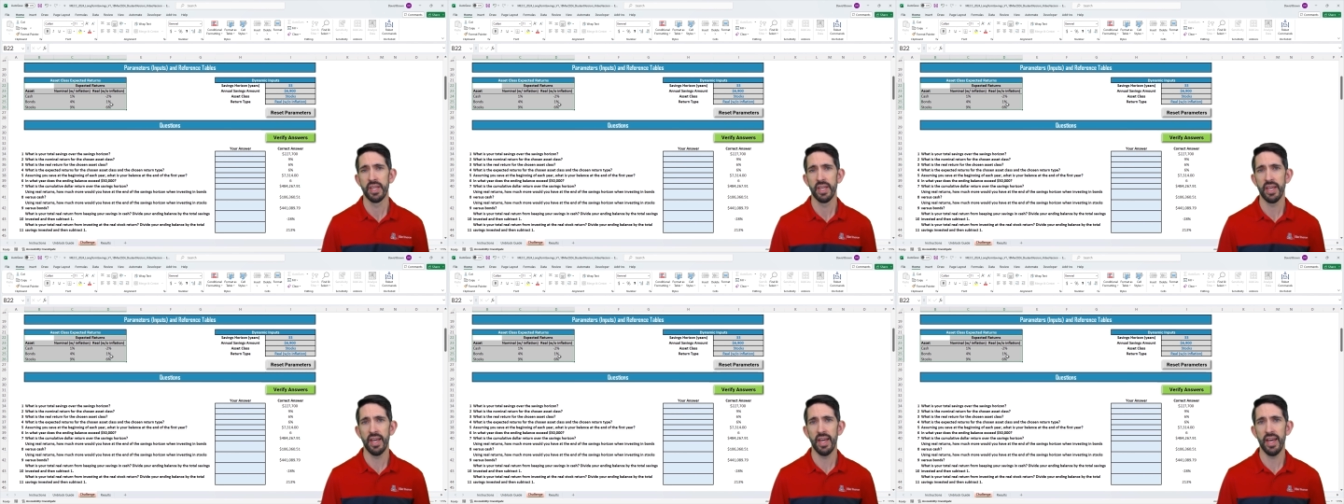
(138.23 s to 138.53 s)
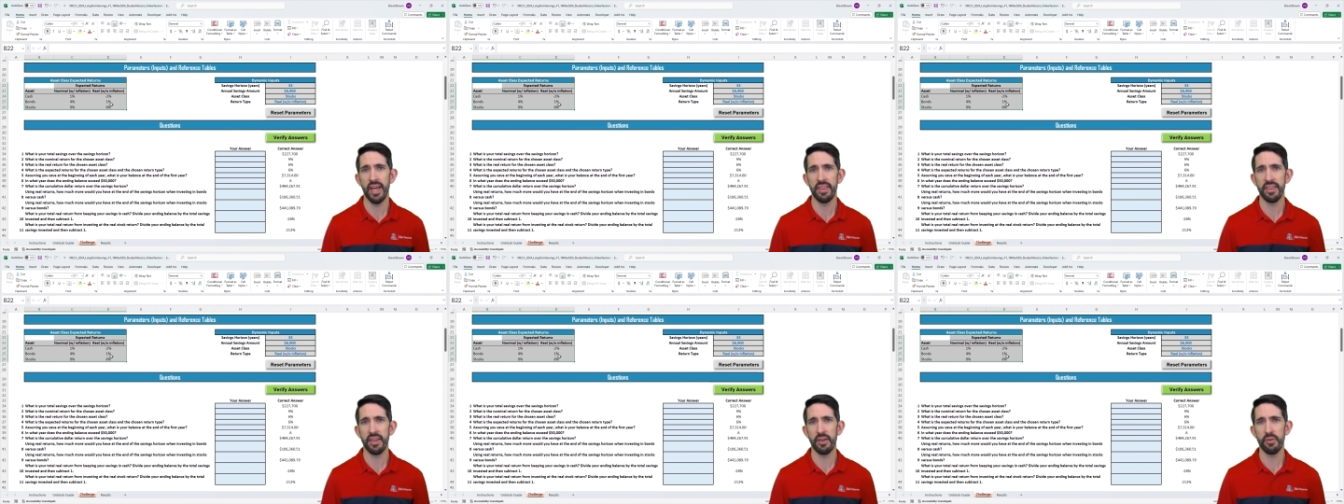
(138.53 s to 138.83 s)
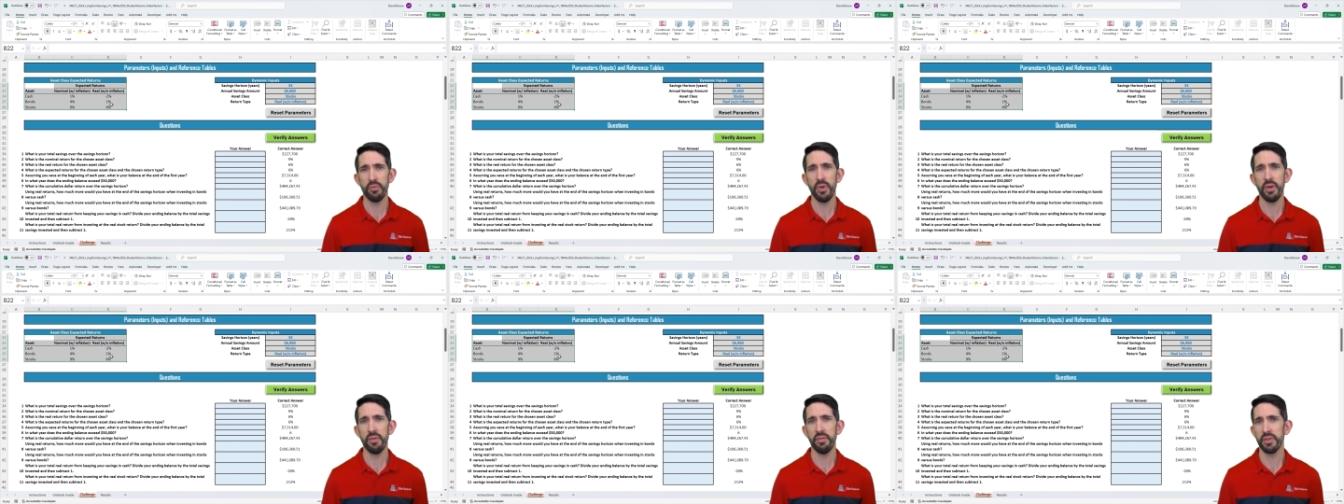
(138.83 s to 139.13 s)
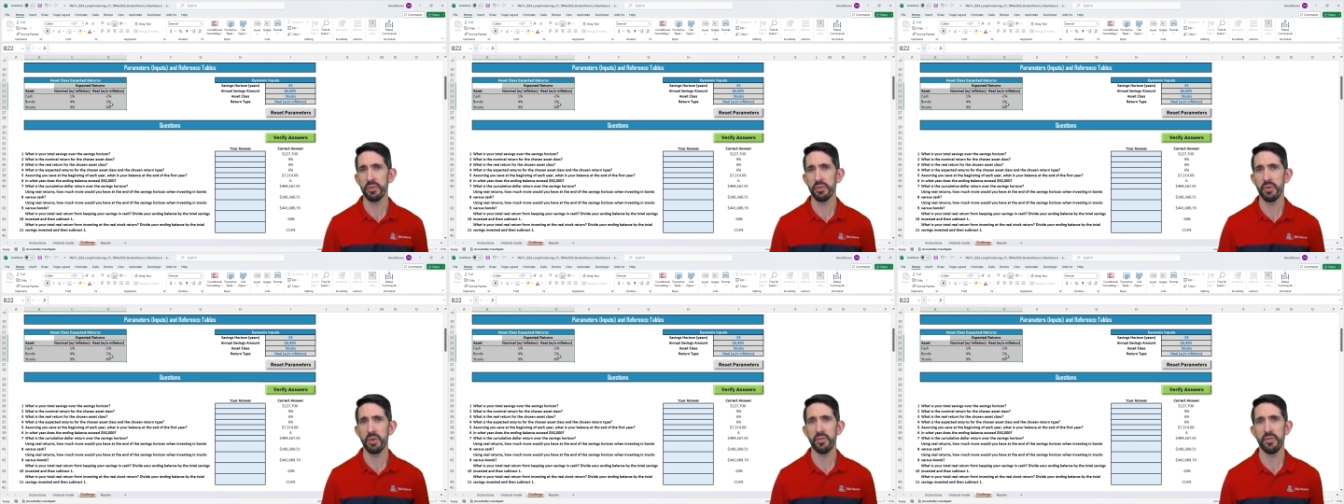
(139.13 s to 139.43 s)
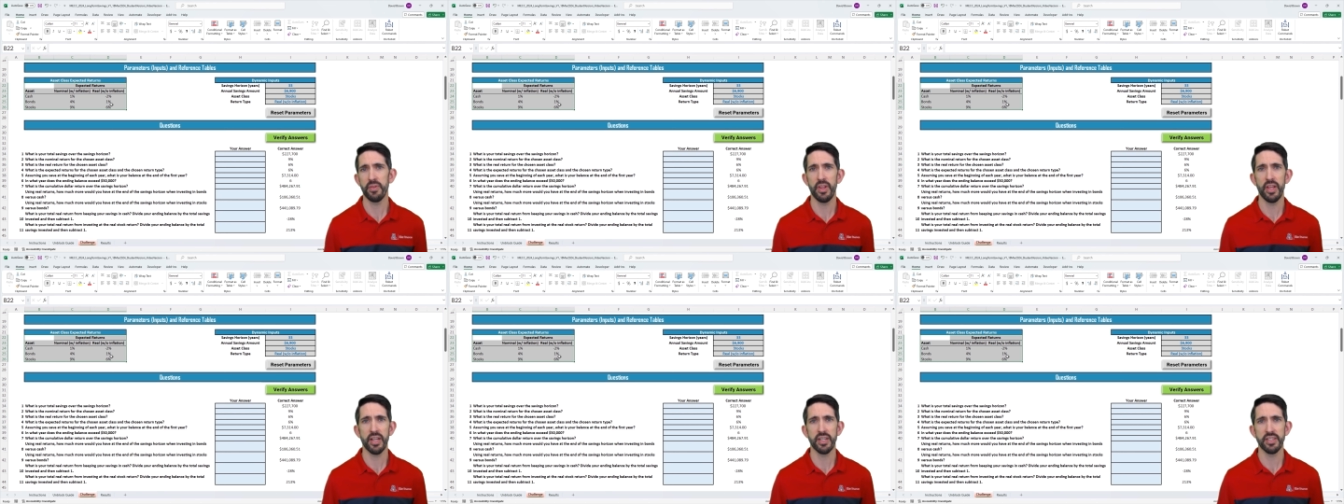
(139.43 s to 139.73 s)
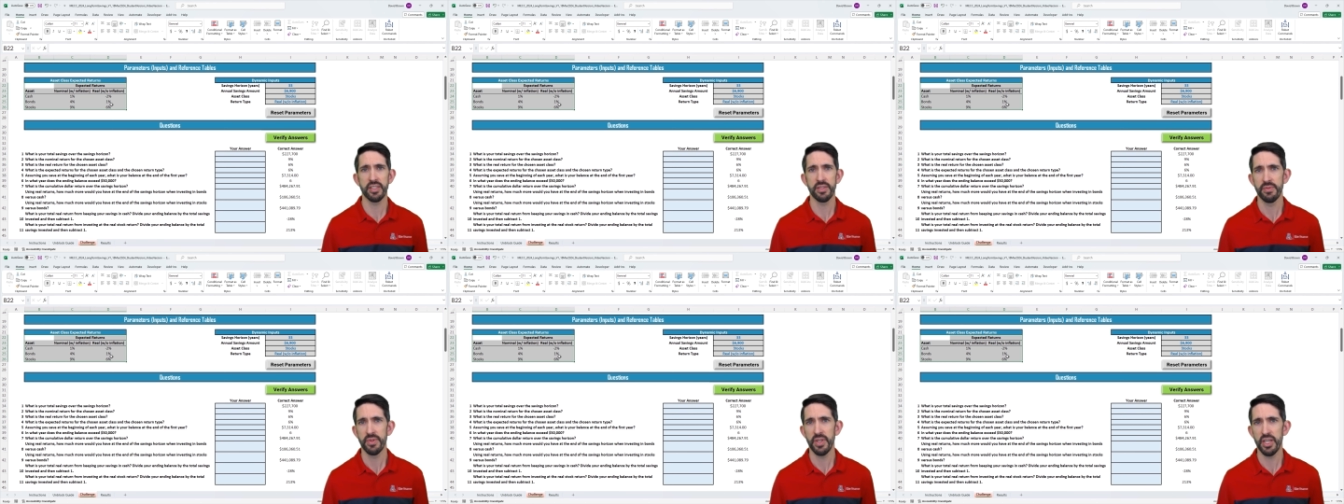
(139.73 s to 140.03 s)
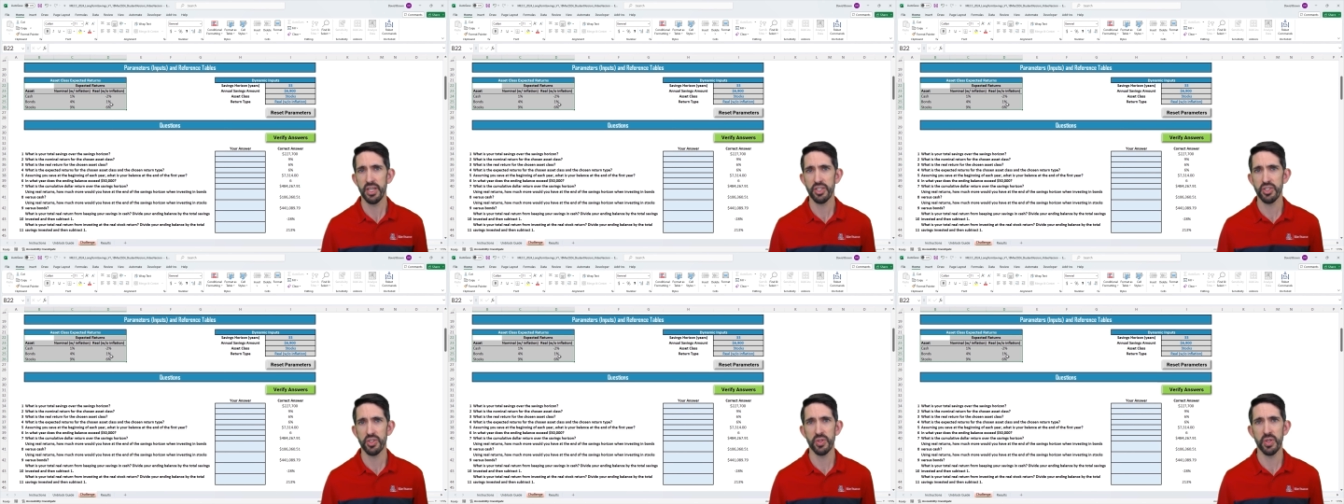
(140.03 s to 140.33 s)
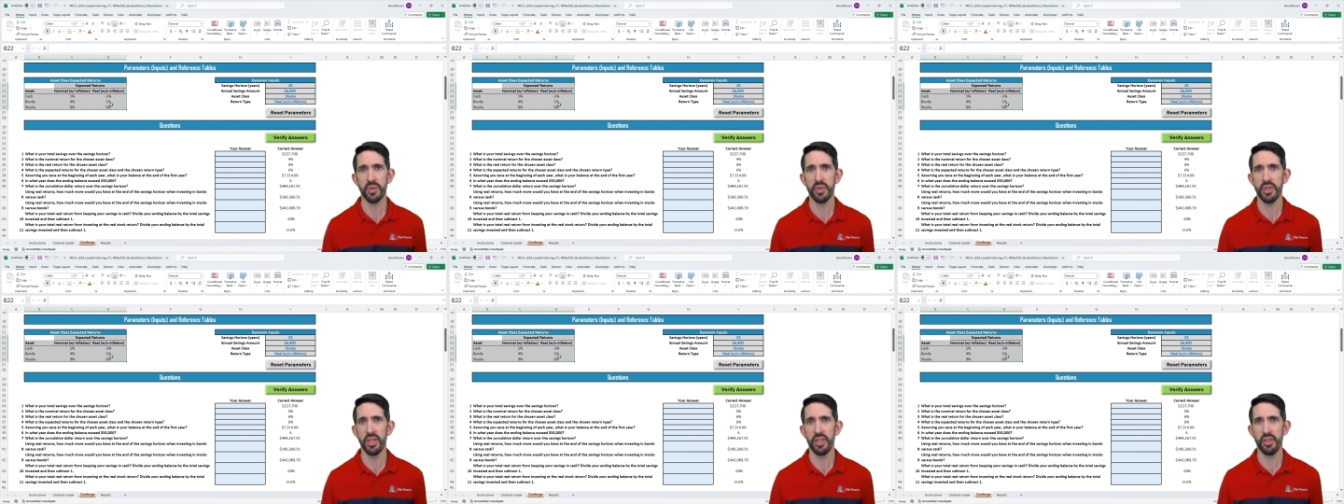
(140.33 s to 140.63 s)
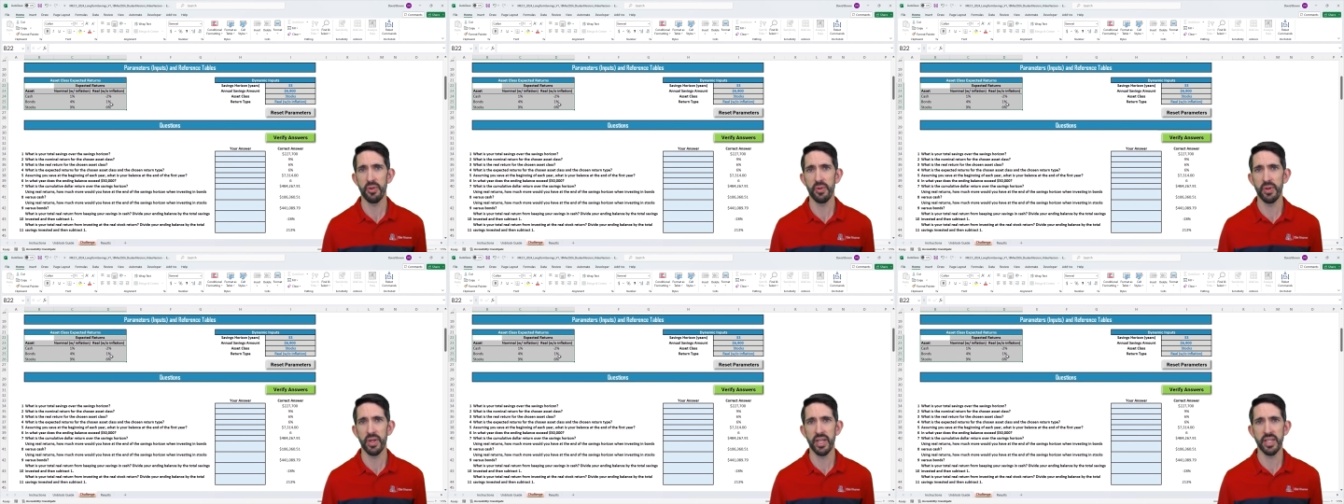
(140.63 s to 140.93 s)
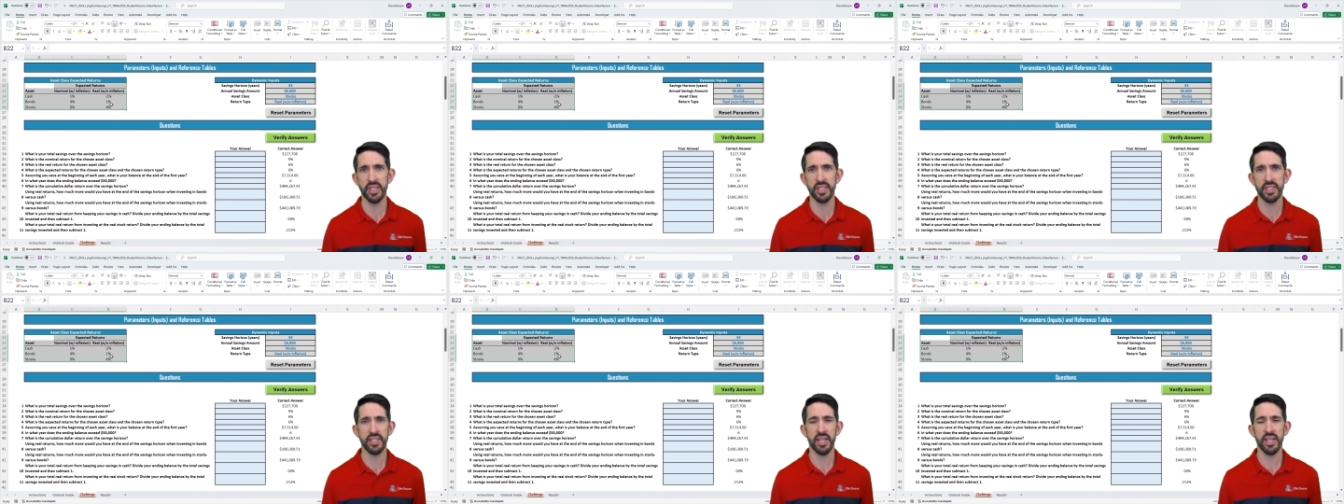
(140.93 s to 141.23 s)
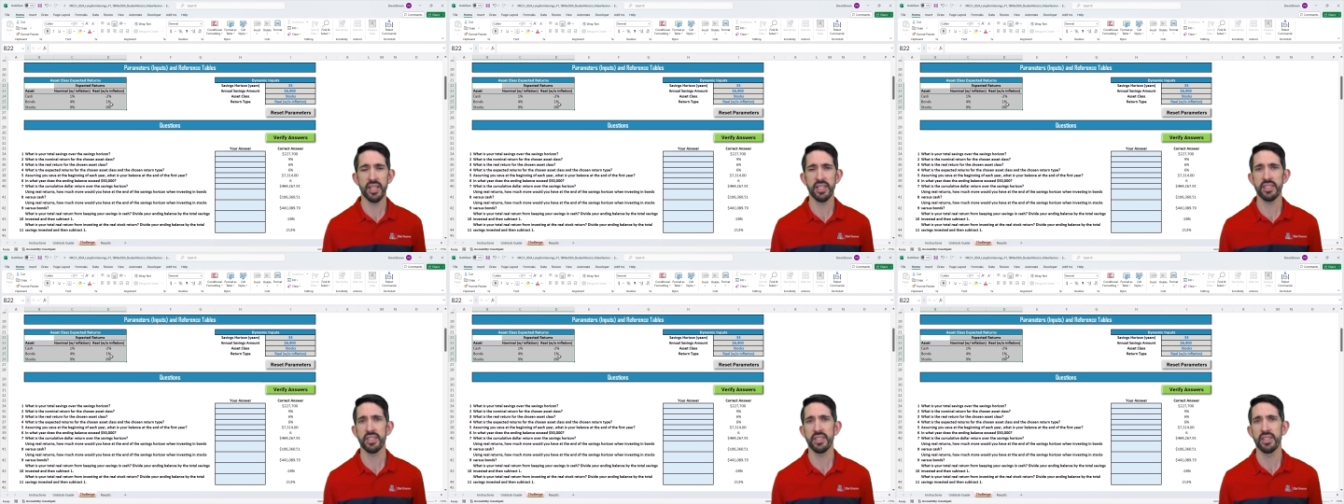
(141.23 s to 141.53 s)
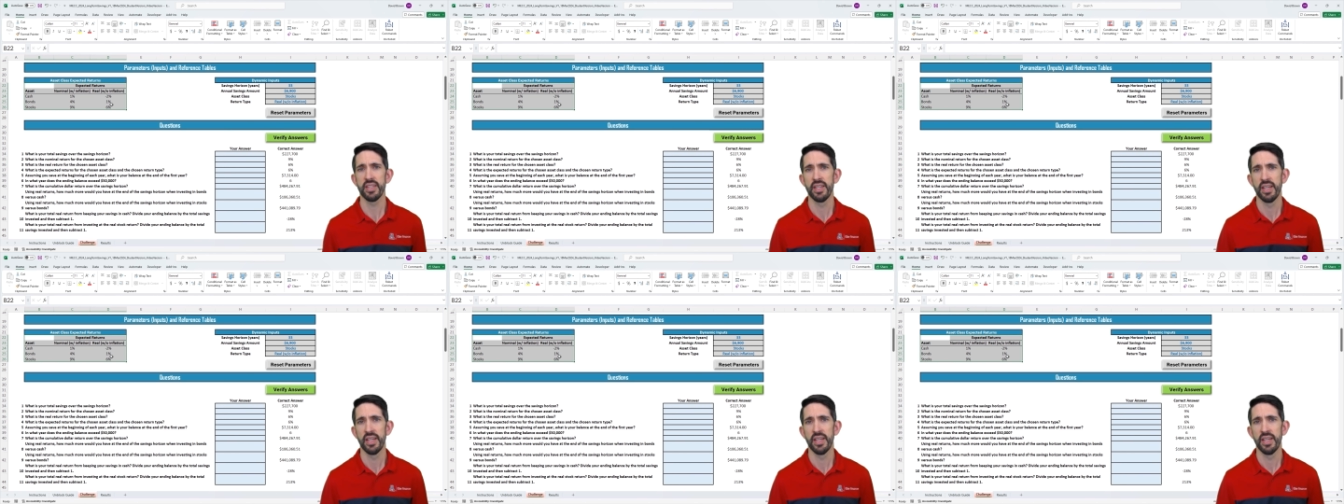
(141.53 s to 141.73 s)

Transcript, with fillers: Uh, they roughly reflect history within the United States,